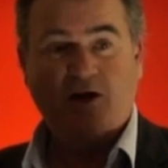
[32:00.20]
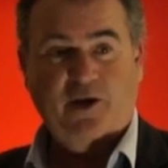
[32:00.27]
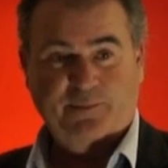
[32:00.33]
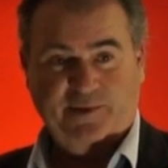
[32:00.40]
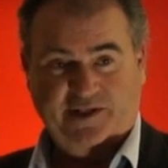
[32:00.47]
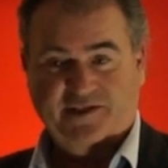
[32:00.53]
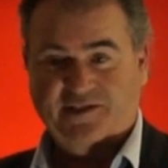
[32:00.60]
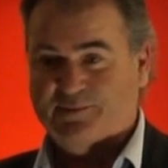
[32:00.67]
I'm
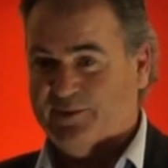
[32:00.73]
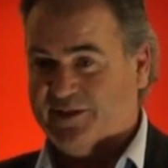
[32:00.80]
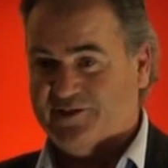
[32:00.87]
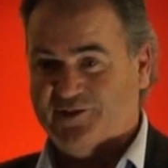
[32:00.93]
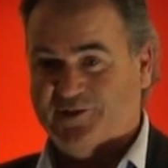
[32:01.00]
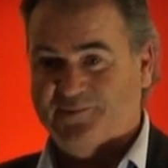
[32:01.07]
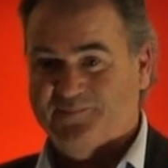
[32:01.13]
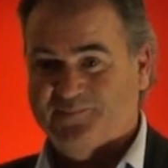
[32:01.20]
here to speak
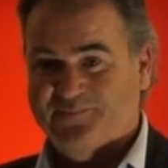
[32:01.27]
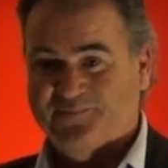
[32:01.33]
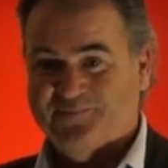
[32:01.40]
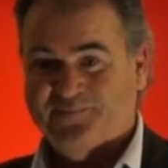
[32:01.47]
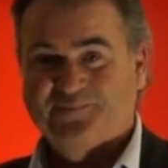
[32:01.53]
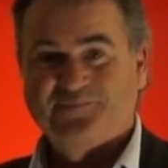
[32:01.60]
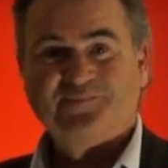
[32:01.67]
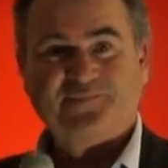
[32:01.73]
to.
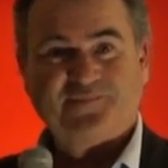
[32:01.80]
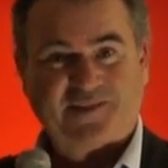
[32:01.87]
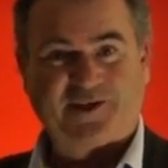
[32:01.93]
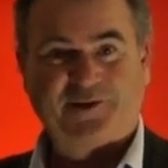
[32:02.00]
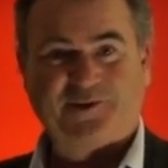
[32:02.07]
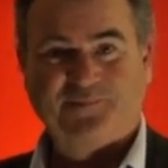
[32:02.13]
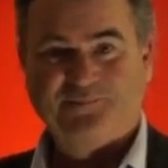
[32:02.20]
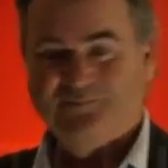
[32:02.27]

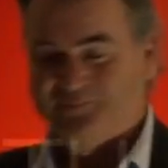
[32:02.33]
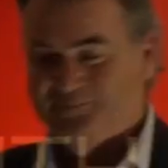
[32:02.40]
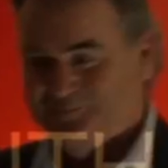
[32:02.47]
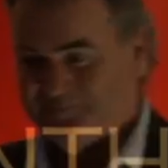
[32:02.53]
Thank you.